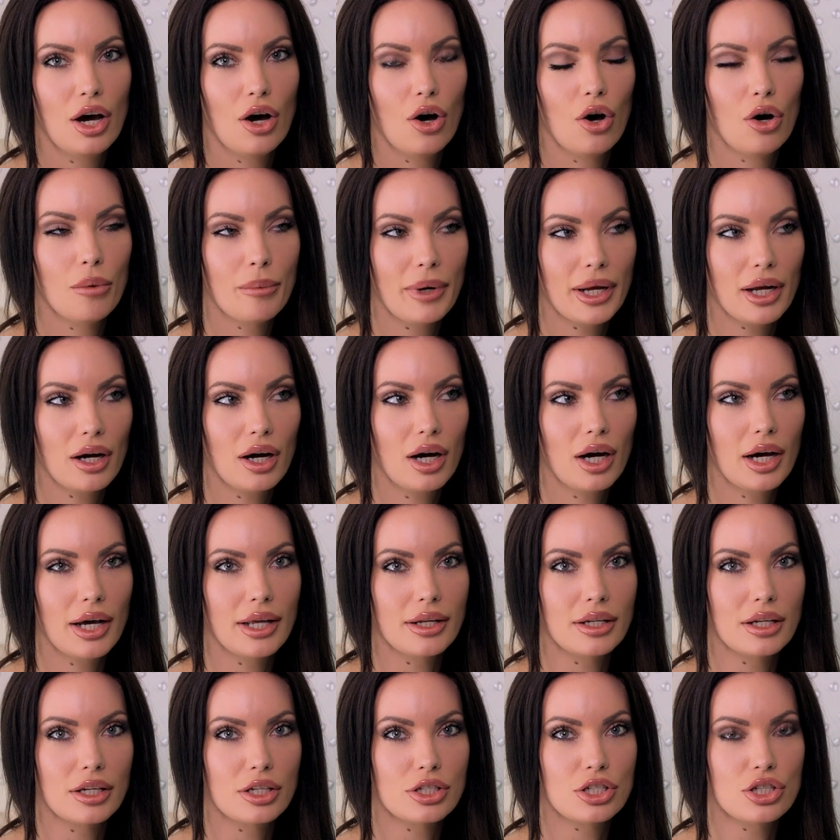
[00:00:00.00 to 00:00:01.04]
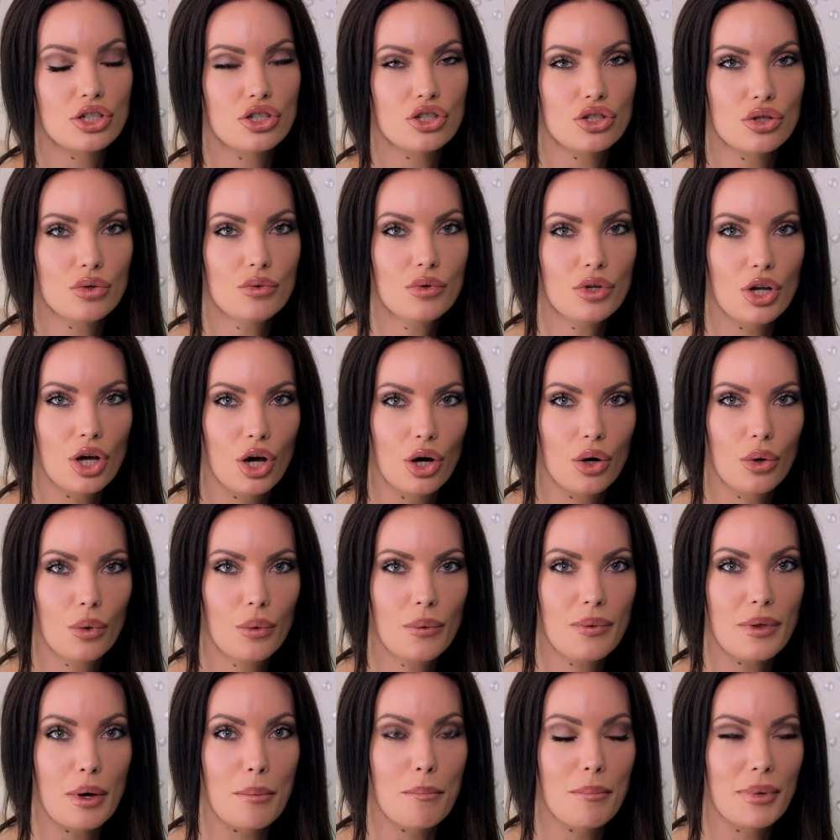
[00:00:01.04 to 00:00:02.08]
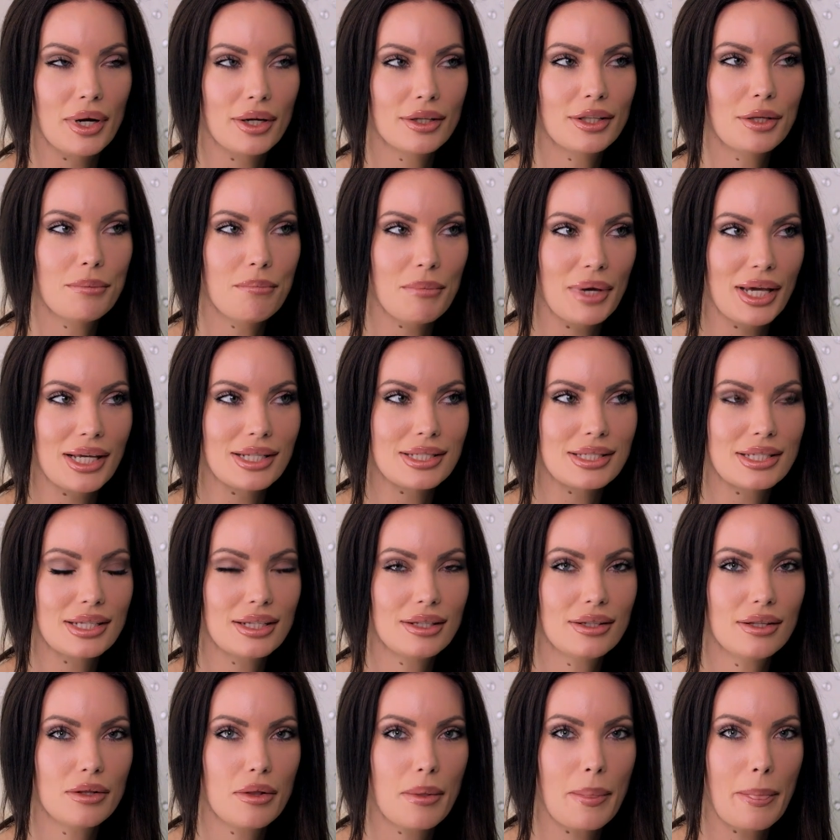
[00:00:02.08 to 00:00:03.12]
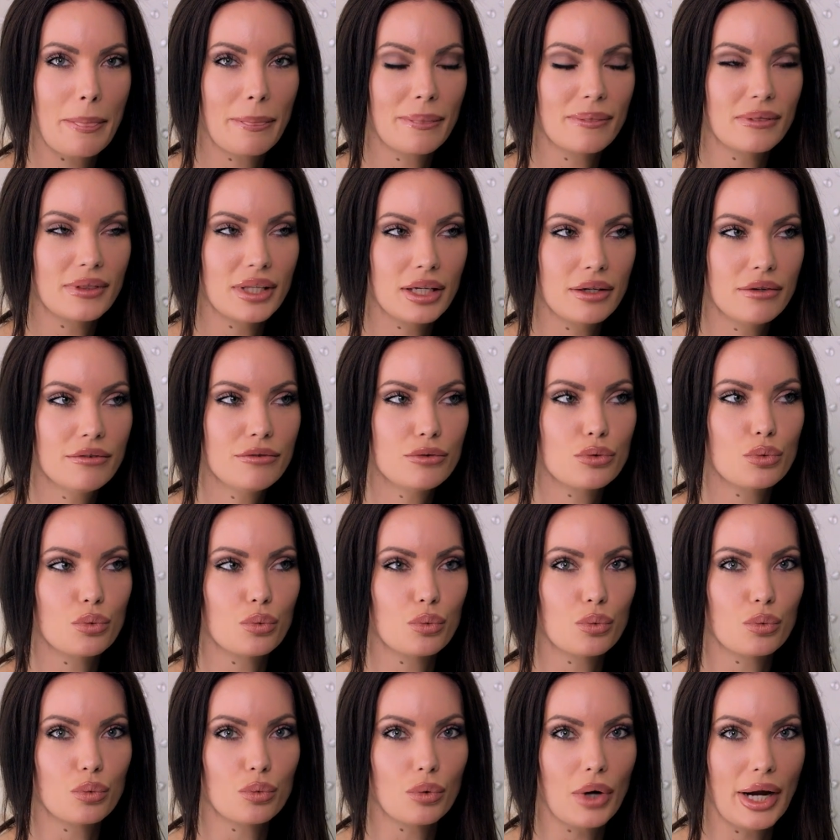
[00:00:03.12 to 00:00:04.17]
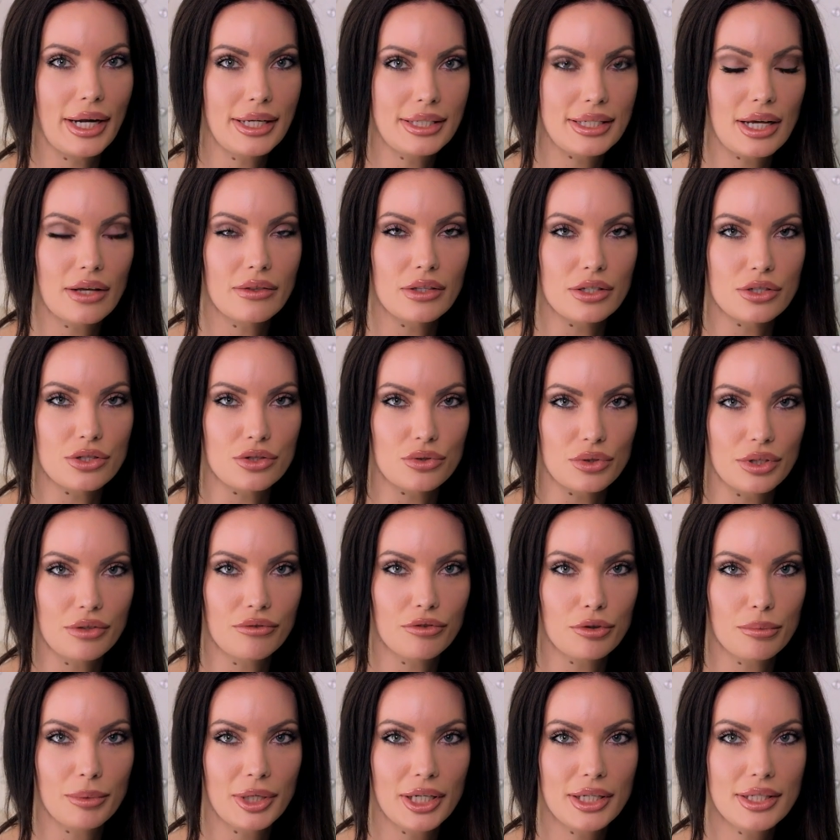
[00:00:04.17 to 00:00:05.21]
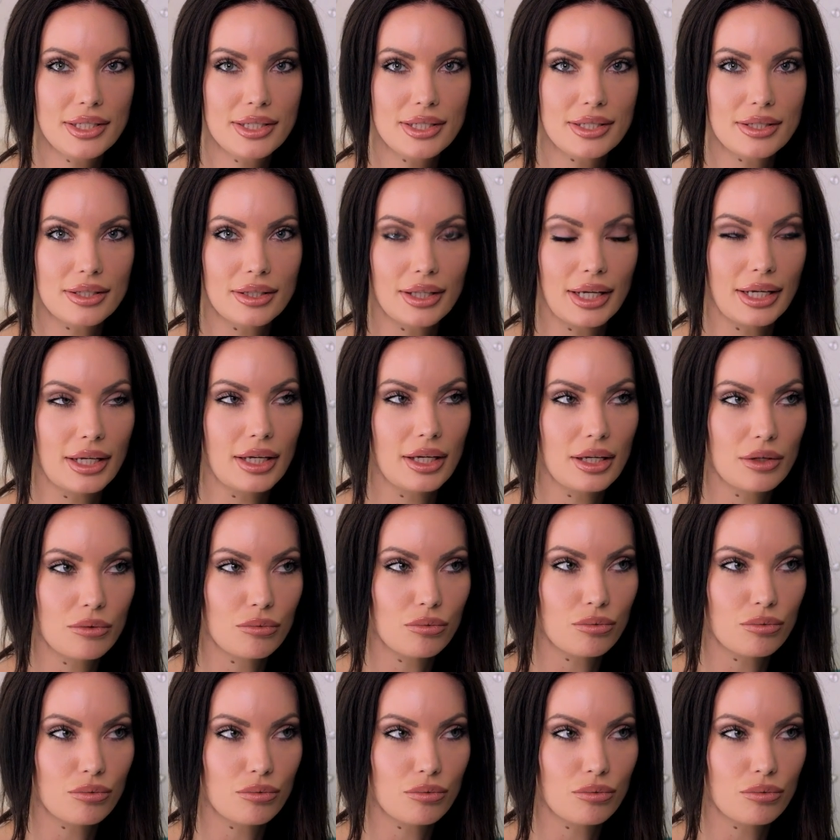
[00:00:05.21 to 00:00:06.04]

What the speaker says: oh my God, did you know that Marilyn Manson lived right down the street from us? Like